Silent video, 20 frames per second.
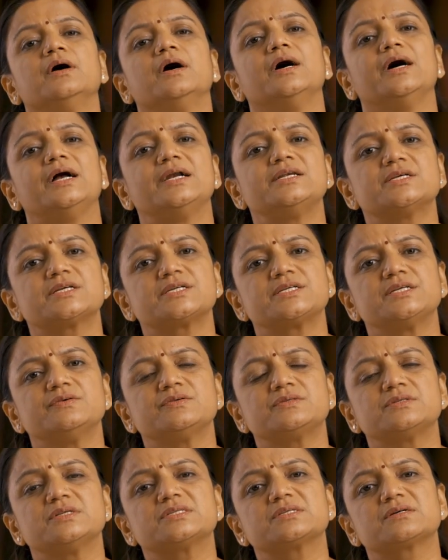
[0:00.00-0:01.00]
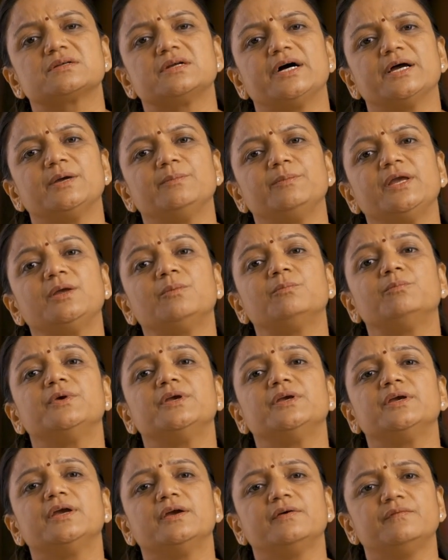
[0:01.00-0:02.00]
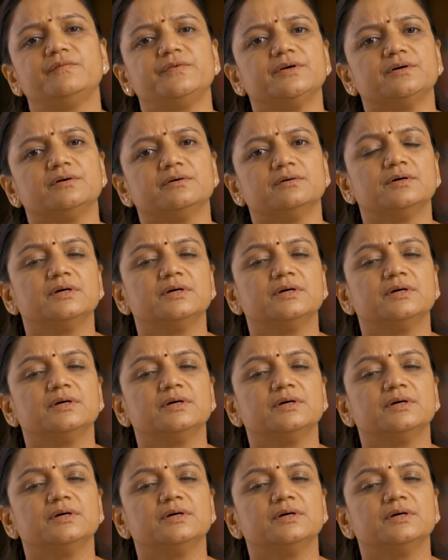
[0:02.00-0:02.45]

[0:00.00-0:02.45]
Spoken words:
Adjectives describing behavior